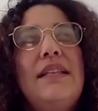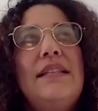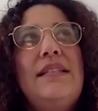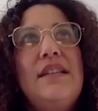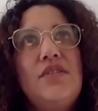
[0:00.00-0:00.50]

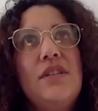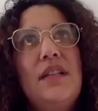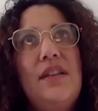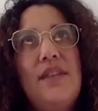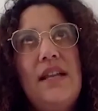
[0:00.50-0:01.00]
District
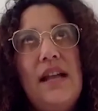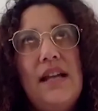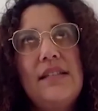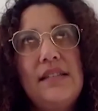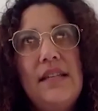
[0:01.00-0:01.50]

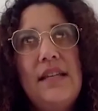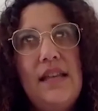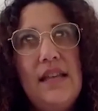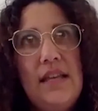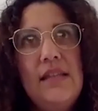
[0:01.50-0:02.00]
1199C
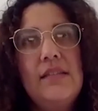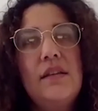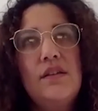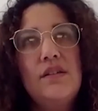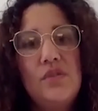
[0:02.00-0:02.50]
is
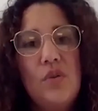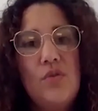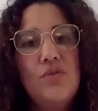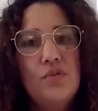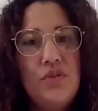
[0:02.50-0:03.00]
a
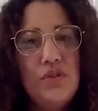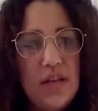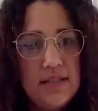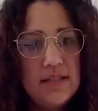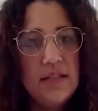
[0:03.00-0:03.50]
social
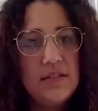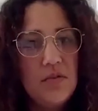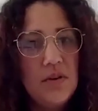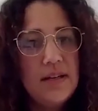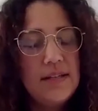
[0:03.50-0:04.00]
justice
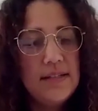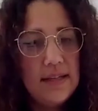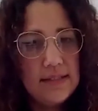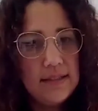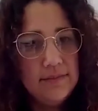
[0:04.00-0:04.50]

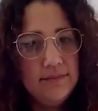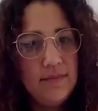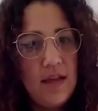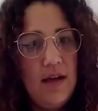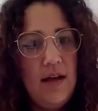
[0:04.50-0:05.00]
organization.
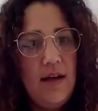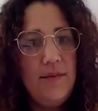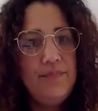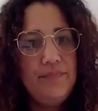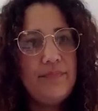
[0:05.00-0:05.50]

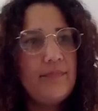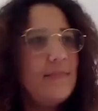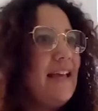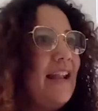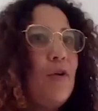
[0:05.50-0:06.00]
And
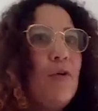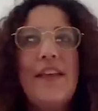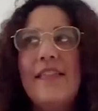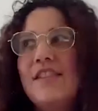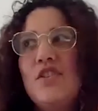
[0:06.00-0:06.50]
I don't
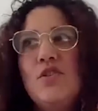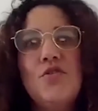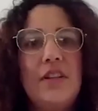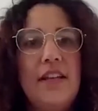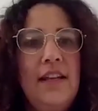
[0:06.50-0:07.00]
think that's
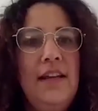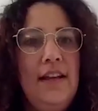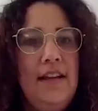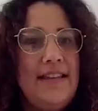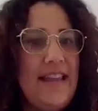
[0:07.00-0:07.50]
usually
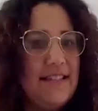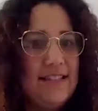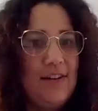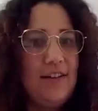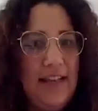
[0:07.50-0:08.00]

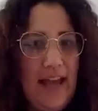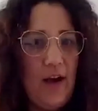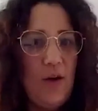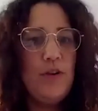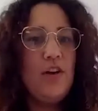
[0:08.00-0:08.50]
necessarily
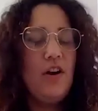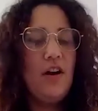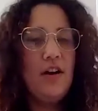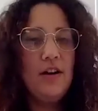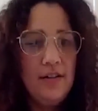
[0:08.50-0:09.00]
how we
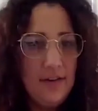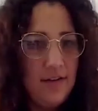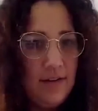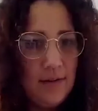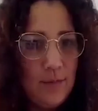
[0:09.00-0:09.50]
are
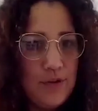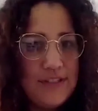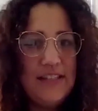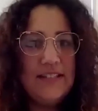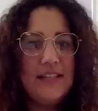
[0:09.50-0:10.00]

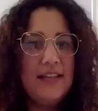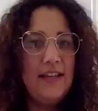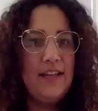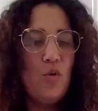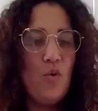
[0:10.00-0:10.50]

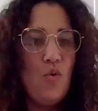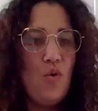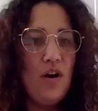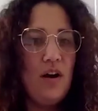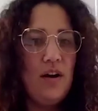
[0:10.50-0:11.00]
presented,
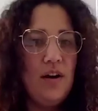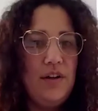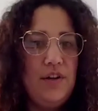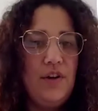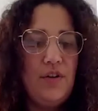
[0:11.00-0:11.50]
or,
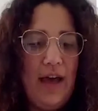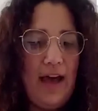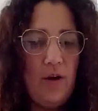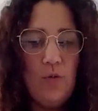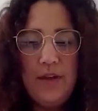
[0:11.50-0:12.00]
you know,
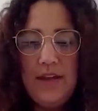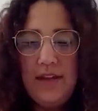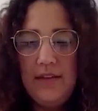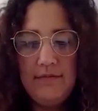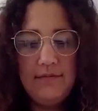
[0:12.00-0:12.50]
how
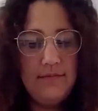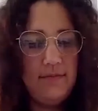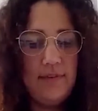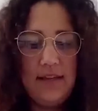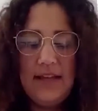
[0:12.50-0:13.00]
we
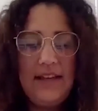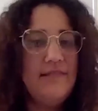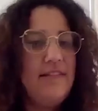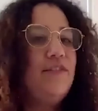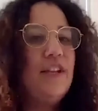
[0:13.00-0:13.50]

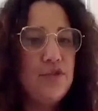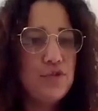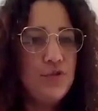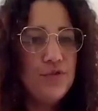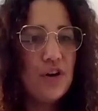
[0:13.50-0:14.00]
even
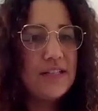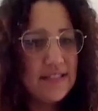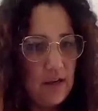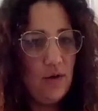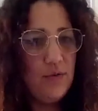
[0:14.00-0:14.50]
introduce
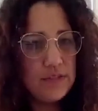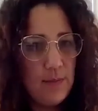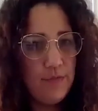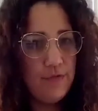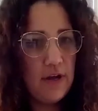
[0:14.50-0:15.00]
ourselves
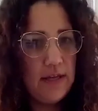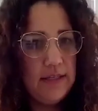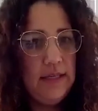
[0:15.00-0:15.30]
up front.